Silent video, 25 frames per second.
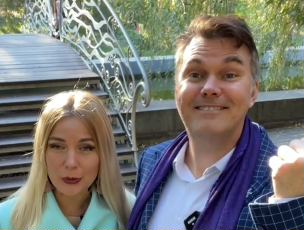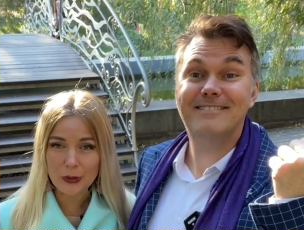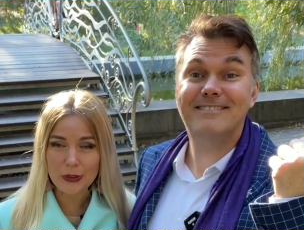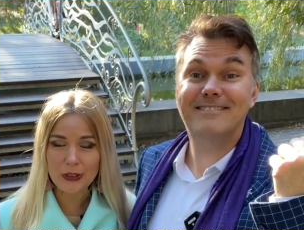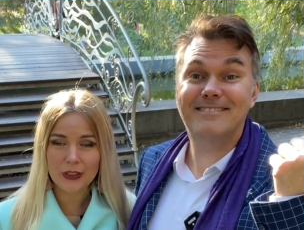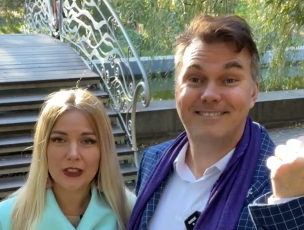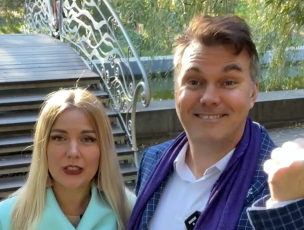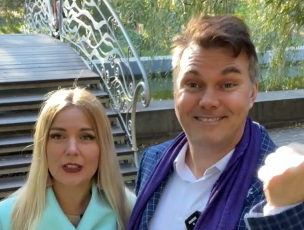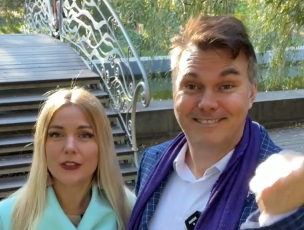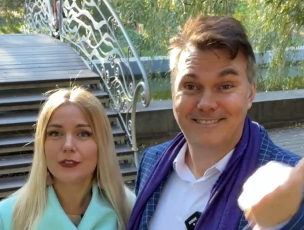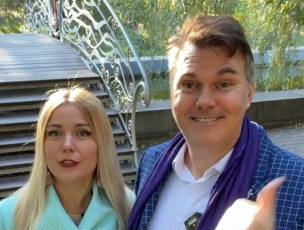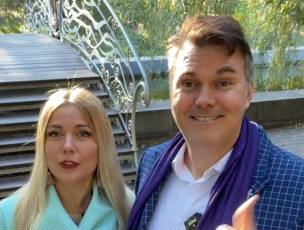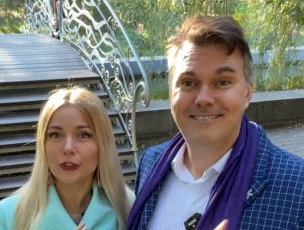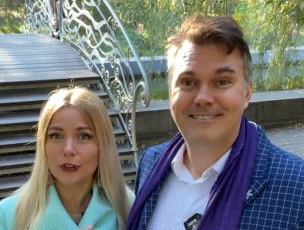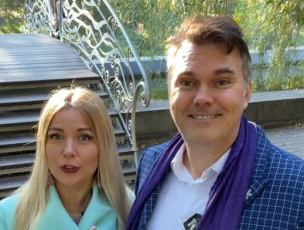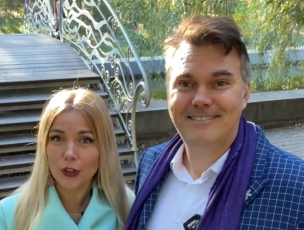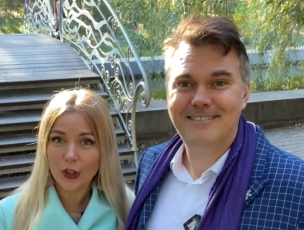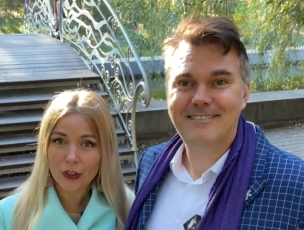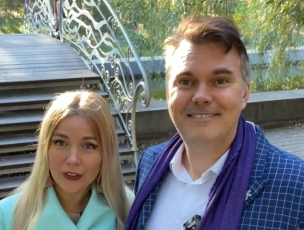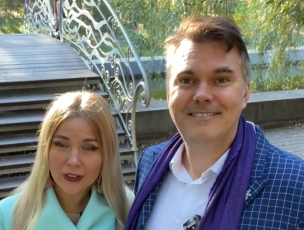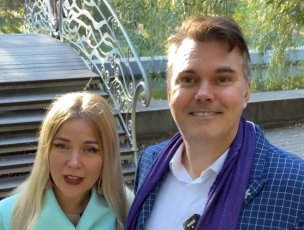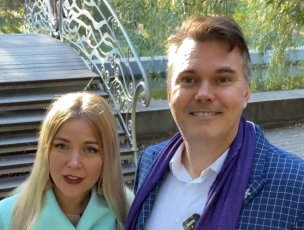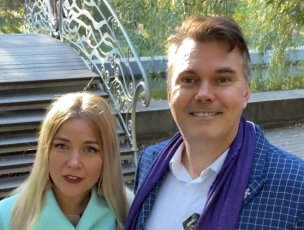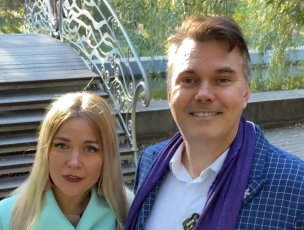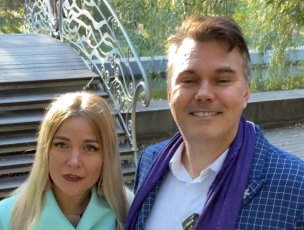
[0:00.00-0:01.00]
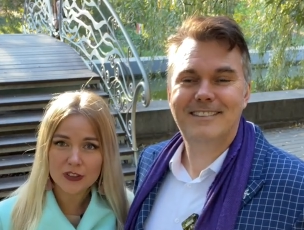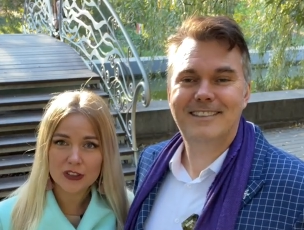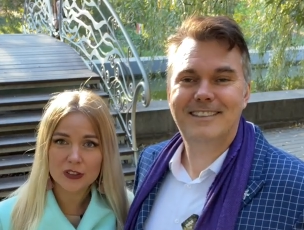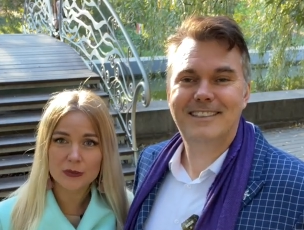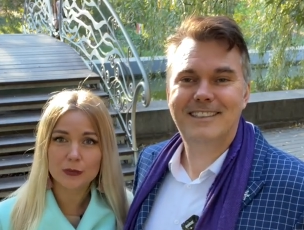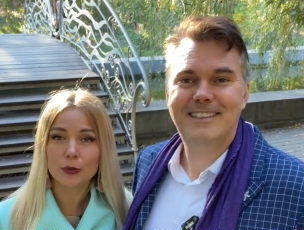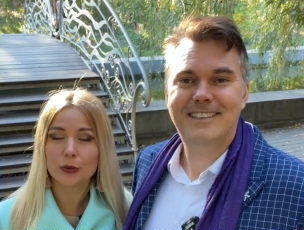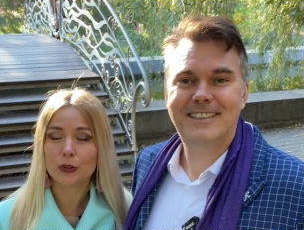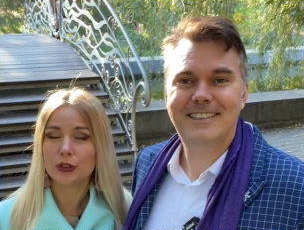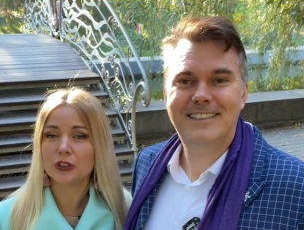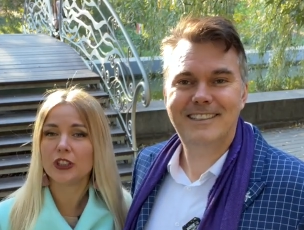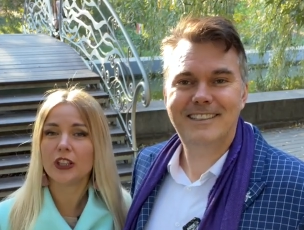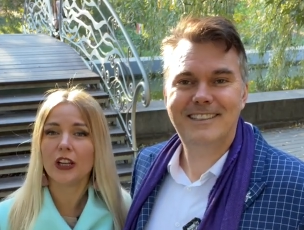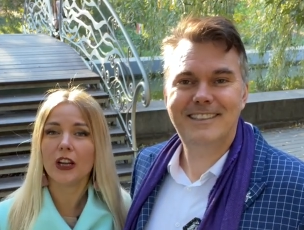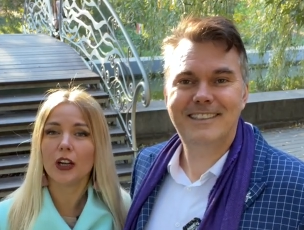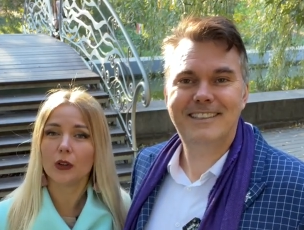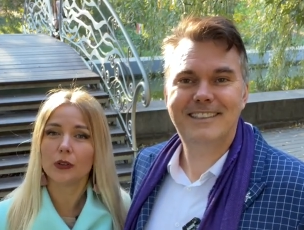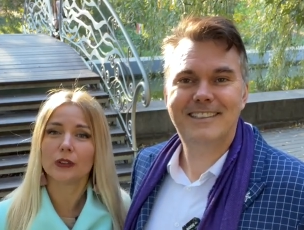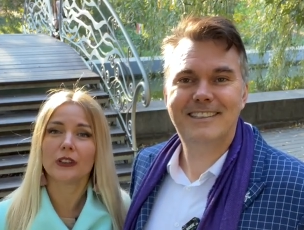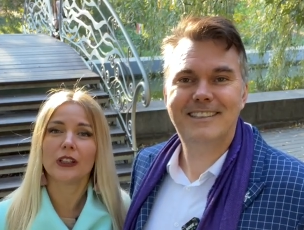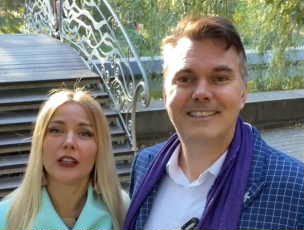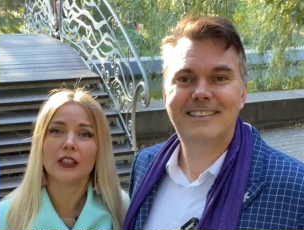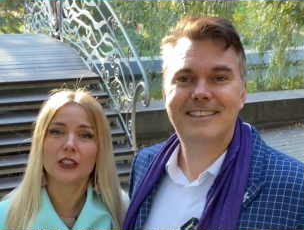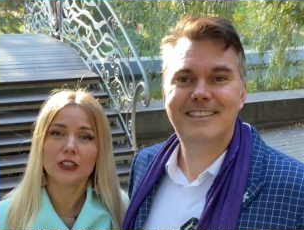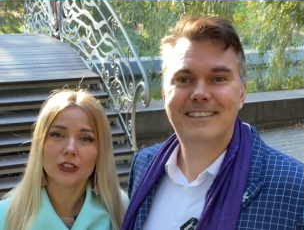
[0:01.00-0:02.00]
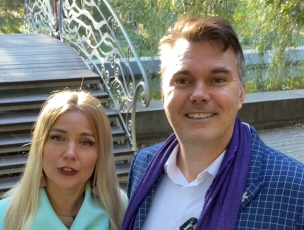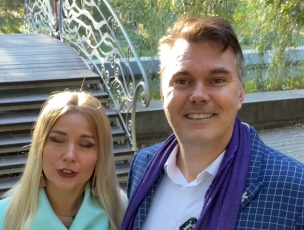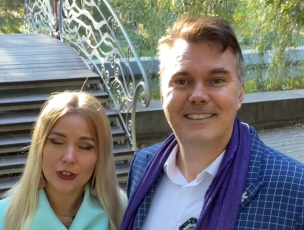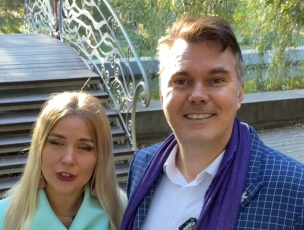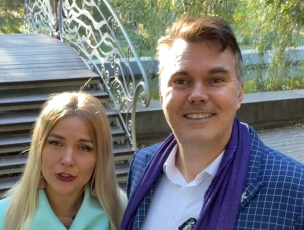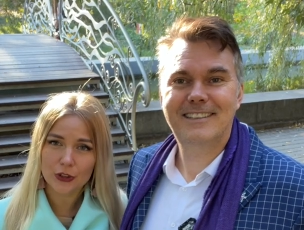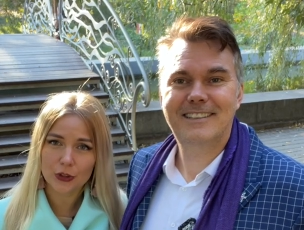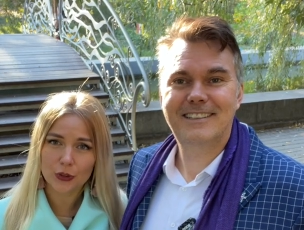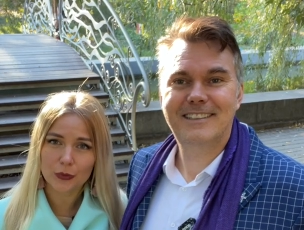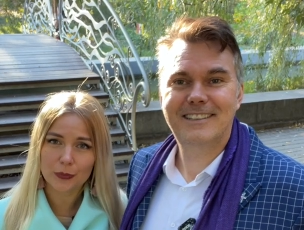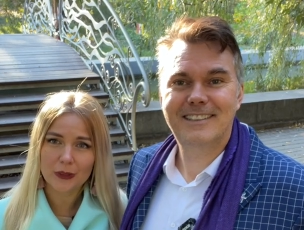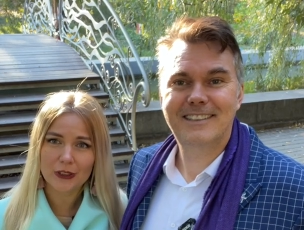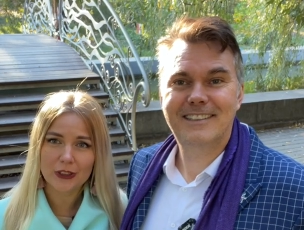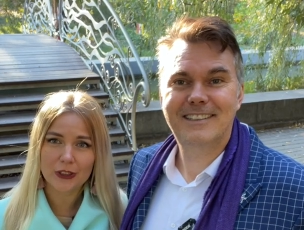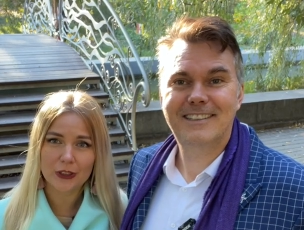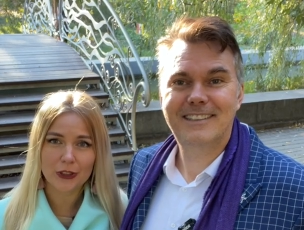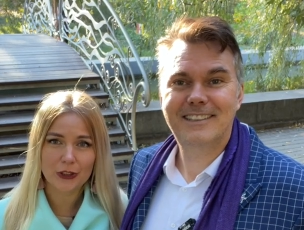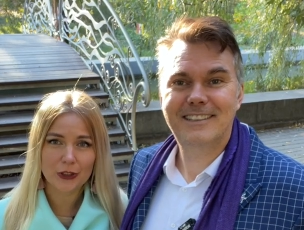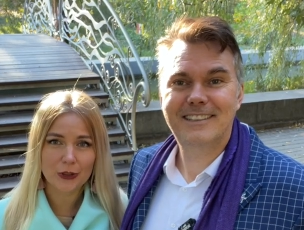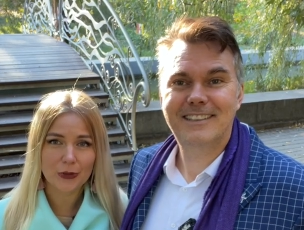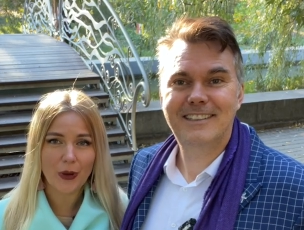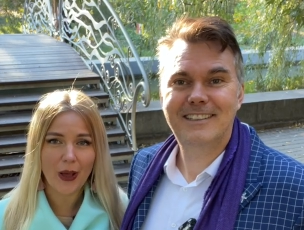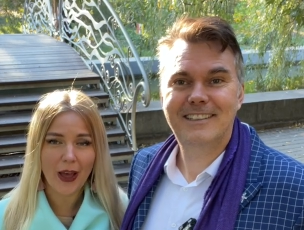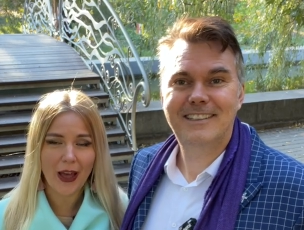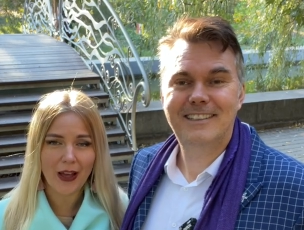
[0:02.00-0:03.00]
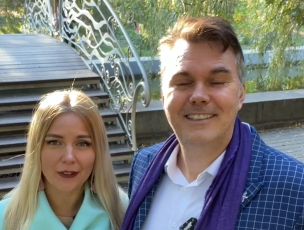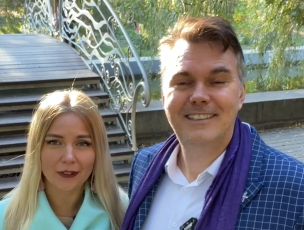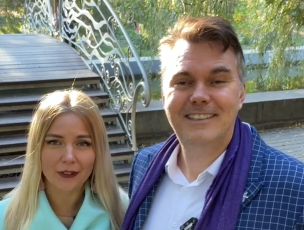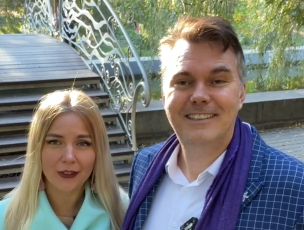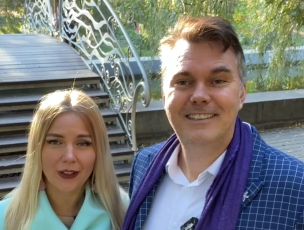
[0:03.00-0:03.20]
Speaker 1: If you don't have Facebook, share on any social media you have,